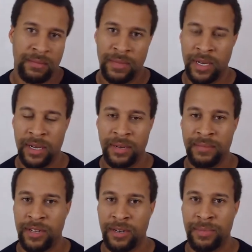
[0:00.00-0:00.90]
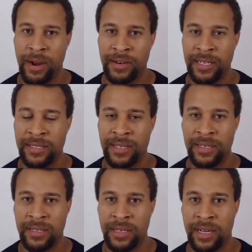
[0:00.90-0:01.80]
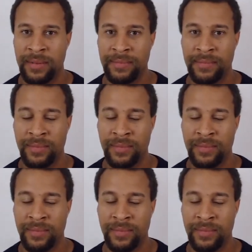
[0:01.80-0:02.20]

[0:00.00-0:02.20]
um, third parties um,